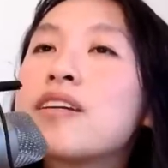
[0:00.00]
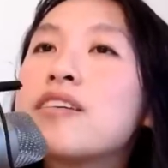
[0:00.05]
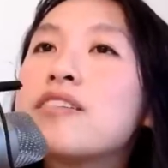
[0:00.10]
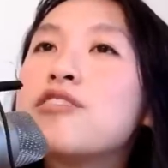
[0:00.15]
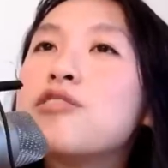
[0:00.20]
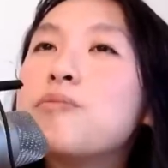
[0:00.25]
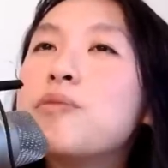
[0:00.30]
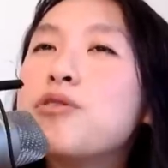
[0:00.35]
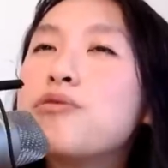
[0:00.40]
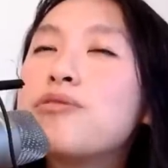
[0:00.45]

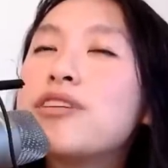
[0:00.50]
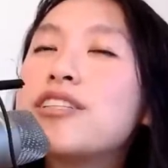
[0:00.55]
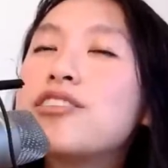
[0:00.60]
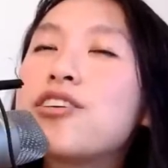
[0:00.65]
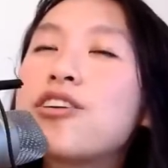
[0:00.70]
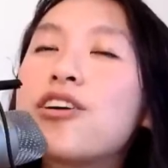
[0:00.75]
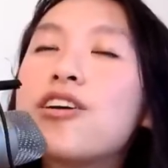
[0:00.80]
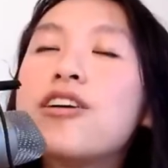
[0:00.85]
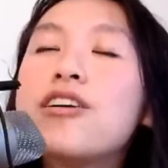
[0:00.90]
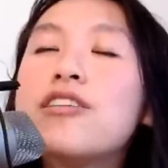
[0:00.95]
to be
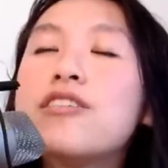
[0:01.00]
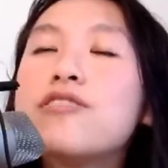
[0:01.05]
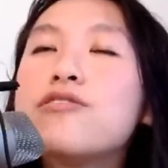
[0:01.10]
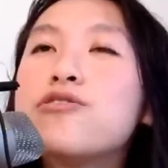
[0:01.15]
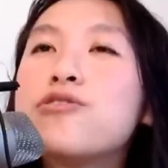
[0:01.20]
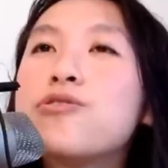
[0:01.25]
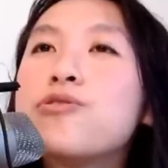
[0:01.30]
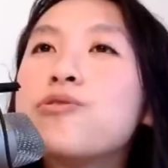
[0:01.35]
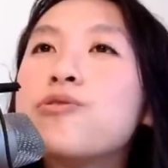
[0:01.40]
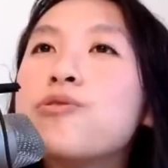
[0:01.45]
returned
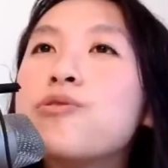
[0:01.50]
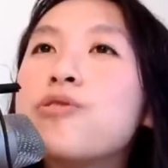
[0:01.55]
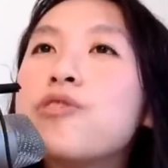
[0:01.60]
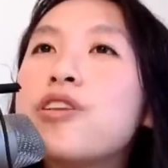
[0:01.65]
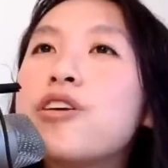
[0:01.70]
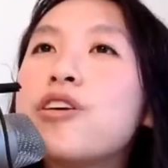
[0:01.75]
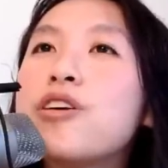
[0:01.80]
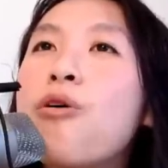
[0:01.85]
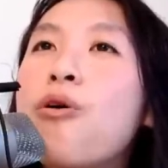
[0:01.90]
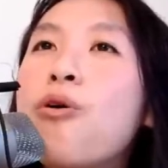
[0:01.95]
to
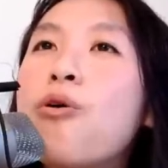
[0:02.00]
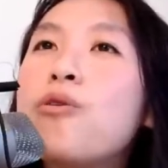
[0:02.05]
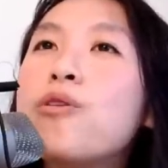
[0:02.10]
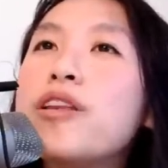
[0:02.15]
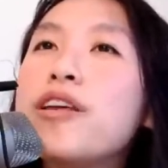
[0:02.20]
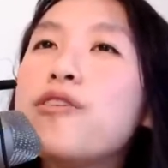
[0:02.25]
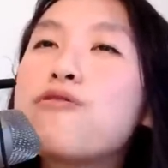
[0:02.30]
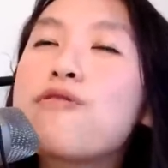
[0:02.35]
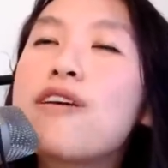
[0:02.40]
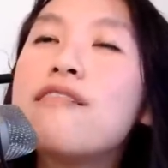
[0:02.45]
the
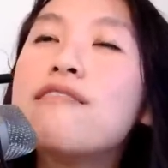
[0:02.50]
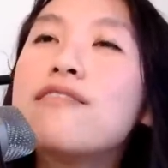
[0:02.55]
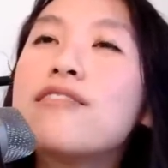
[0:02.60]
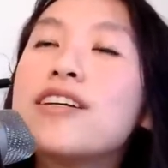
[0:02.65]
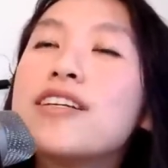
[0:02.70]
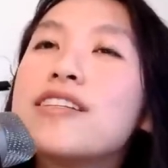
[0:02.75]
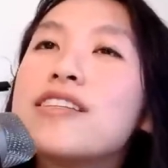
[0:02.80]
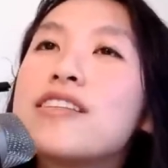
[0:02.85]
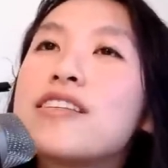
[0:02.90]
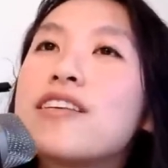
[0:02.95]
holy
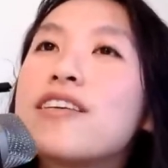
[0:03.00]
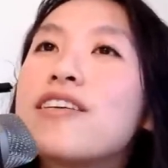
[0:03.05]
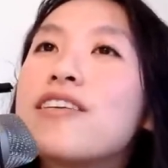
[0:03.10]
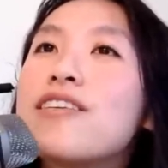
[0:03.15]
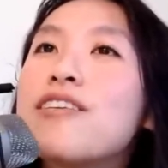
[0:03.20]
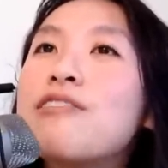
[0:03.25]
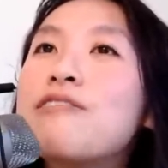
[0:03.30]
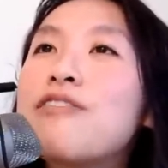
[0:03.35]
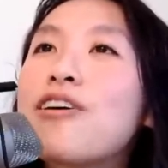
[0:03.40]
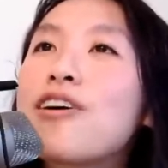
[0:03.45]
reverence
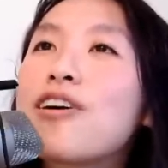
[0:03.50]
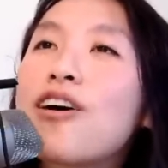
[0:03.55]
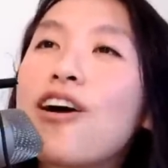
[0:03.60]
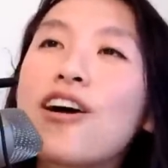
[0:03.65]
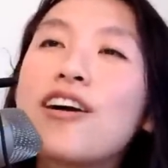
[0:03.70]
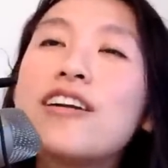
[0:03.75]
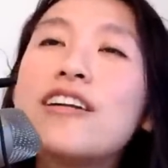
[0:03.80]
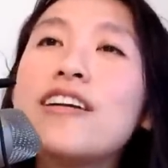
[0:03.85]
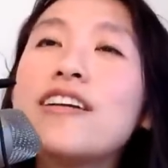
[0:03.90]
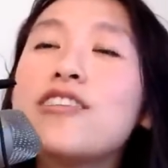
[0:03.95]
of our
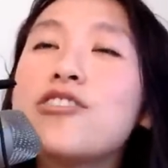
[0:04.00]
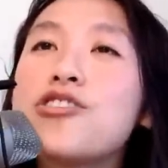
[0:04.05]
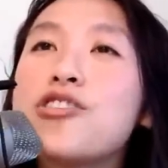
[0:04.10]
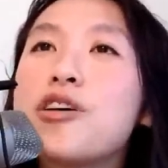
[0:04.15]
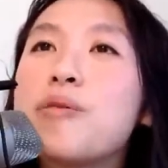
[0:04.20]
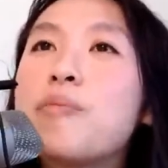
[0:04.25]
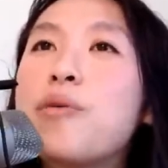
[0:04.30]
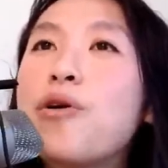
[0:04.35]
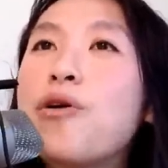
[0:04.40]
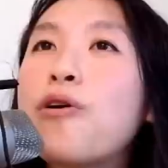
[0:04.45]

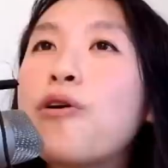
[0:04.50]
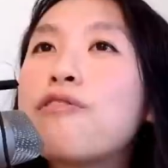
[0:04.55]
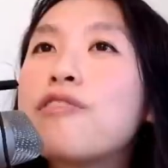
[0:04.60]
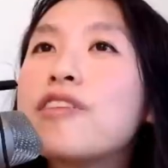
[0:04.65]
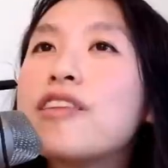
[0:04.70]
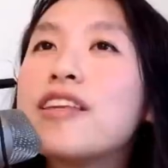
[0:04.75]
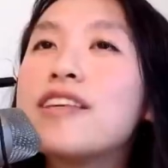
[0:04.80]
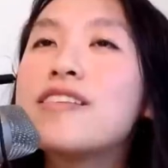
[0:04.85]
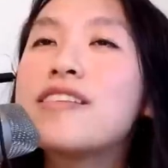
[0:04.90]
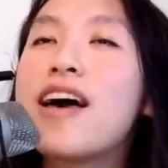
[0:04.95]
guardianship over
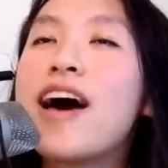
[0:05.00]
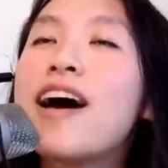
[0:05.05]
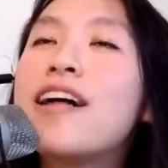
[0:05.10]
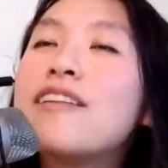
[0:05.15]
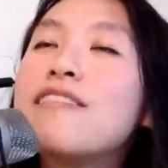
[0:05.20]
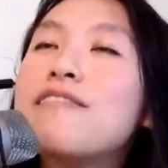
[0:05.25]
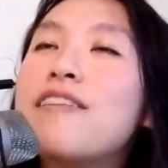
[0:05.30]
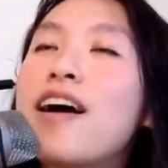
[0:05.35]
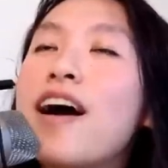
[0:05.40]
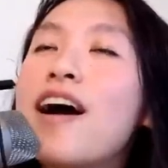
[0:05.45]
these
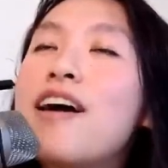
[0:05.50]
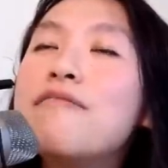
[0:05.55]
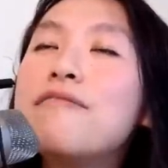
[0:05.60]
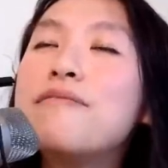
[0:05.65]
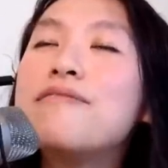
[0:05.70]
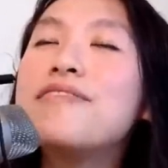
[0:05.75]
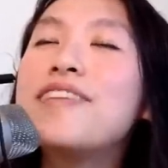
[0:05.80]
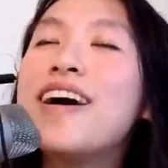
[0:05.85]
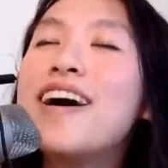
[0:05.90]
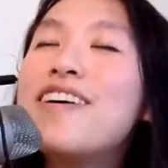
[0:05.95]
he- he-
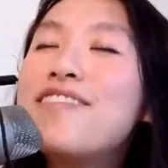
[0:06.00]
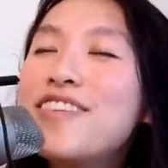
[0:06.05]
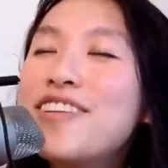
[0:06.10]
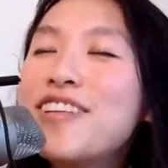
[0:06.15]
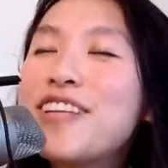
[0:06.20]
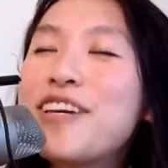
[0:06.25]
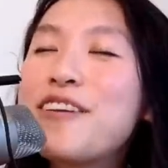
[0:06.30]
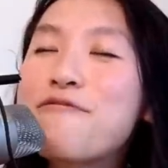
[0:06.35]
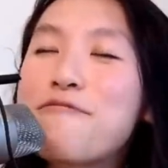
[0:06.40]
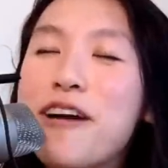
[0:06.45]

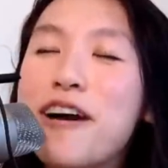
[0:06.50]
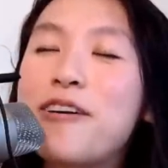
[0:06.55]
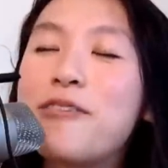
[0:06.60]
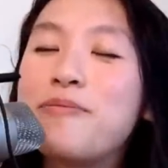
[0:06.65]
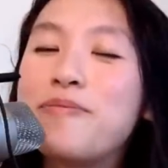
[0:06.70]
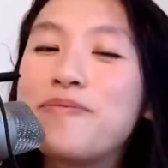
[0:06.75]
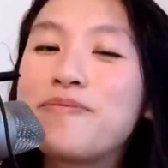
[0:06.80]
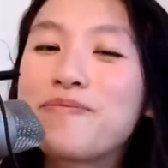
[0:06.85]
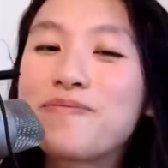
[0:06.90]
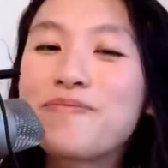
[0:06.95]
heavenly
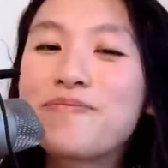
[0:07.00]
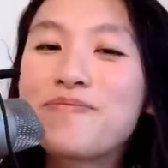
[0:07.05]
realm.